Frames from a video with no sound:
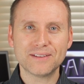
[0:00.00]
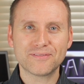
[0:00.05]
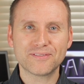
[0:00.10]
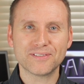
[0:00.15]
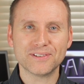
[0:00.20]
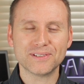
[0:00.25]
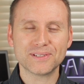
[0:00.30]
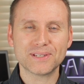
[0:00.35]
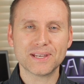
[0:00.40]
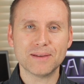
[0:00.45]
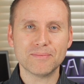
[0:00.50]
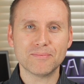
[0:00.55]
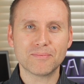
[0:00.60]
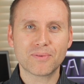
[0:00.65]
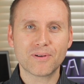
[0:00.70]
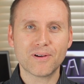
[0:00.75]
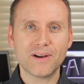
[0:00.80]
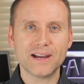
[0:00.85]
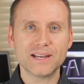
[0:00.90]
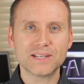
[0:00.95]
difference in
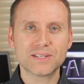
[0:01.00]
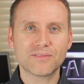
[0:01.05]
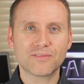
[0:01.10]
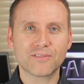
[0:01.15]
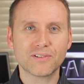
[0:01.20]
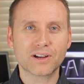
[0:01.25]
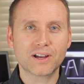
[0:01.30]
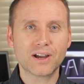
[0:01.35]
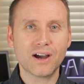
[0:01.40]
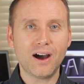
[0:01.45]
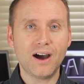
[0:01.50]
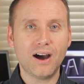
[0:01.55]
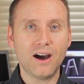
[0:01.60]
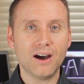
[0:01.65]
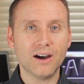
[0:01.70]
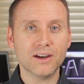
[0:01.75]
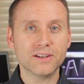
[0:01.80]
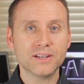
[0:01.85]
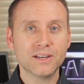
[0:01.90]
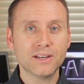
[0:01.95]
price for a
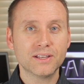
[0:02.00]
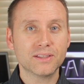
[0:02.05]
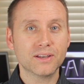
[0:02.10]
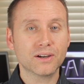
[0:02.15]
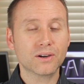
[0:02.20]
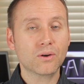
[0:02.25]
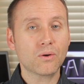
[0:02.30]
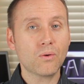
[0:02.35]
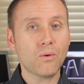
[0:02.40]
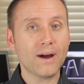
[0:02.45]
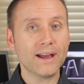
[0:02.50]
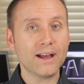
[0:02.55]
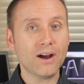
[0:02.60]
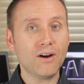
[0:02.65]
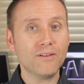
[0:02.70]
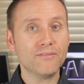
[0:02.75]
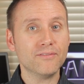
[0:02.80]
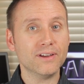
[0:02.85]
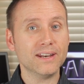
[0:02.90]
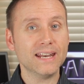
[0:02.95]
card that quite
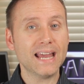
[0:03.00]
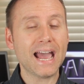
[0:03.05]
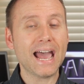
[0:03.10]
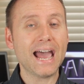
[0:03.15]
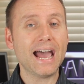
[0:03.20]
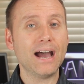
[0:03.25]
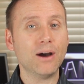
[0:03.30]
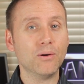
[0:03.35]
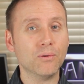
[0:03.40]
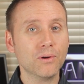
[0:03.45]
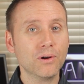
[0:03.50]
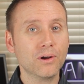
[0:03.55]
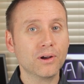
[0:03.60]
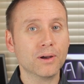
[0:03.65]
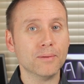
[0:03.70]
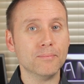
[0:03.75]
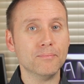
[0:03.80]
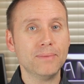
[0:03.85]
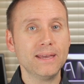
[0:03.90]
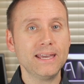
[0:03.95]
often
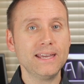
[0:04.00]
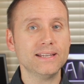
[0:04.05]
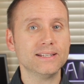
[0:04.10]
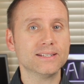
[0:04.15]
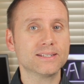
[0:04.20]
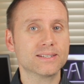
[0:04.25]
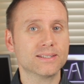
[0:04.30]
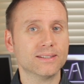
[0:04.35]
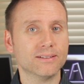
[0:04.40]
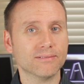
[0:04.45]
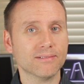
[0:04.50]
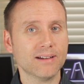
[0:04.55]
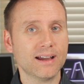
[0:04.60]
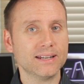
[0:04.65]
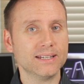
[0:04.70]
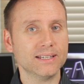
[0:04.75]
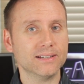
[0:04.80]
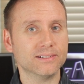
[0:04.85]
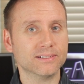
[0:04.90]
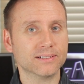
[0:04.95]
outcompetes the
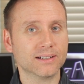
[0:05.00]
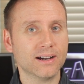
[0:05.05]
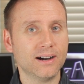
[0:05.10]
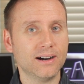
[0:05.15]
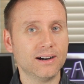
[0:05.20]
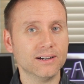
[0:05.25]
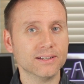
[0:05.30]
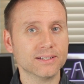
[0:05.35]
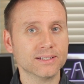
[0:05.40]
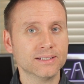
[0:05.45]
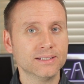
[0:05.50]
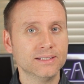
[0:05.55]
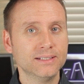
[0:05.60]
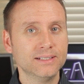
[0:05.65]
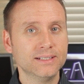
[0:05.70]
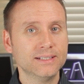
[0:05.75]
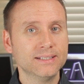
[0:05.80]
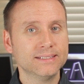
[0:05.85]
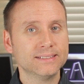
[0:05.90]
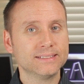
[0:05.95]
Radeon card.
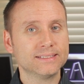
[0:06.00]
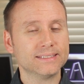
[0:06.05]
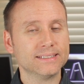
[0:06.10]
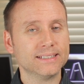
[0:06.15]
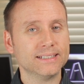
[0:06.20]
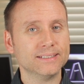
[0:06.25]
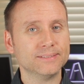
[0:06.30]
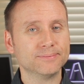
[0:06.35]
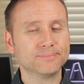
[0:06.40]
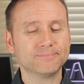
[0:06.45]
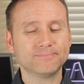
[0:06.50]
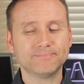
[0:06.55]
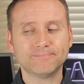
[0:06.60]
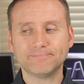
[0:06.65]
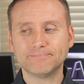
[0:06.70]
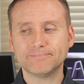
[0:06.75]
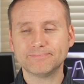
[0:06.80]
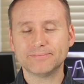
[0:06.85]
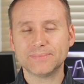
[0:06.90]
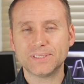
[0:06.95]
So
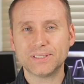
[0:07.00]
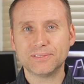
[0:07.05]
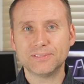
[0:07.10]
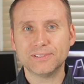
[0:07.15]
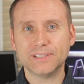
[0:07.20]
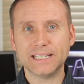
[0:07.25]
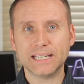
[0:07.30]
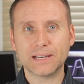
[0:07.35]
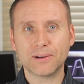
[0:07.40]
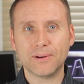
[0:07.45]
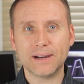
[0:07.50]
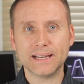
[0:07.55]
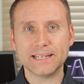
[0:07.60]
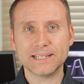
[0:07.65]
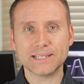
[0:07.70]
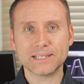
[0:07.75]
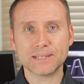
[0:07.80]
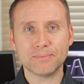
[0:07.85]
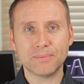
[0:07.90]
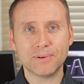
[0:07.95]
it's really quite
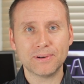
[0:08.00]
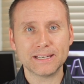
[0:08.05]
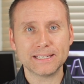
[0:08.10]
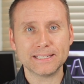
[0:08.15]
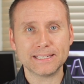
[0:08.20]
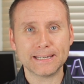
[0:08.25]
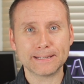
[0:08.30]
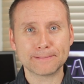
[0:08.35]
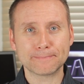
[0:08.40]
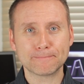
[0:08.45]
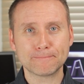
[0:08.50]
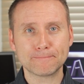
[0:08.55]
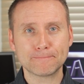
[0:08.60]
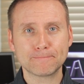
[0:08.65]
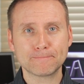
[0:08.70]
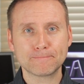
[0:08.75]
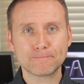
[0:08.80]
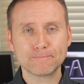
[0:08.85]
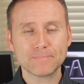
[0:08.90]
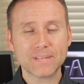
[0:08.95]
disappointing.
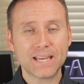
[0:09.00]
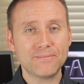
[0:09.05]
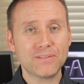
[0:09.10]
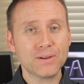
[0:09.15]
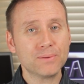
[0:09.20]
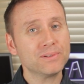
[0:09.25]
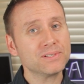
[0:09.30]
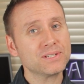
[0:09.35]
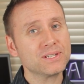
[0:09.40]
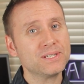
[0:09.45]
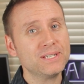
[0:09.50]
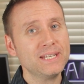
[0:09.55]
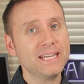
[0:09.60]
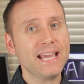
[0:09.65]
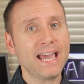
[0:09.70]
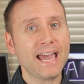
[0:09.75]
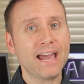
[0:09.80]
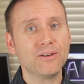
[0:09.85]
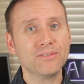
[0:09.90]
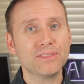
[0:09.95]
If you want to
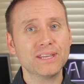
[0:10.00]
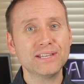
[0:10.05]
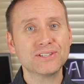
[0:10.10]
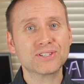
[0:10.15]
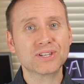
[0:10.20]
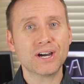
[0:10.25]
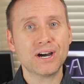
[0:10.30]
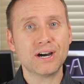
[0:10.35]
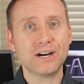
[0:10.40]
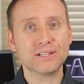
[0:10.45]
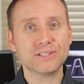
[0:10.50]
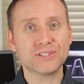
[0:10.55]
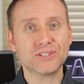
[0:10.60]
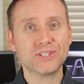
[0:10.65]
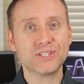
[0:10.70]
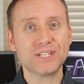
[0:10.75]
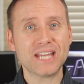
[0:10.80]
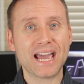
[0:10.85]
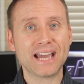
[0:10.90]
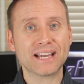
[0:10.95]
see how these cards
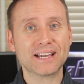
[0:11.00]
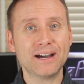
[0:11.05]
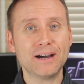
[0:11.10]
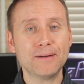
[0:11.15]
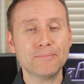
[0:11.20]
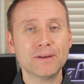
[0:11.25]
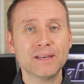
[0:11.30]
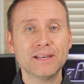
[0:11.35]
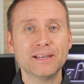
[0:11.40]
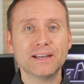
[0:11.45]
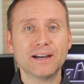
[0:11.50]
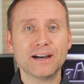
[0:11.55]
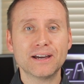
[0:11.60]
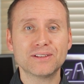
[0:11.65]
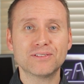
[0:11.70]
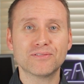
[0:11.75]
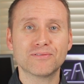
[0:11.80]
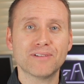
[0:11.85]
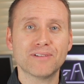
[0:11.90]
stack up, I'd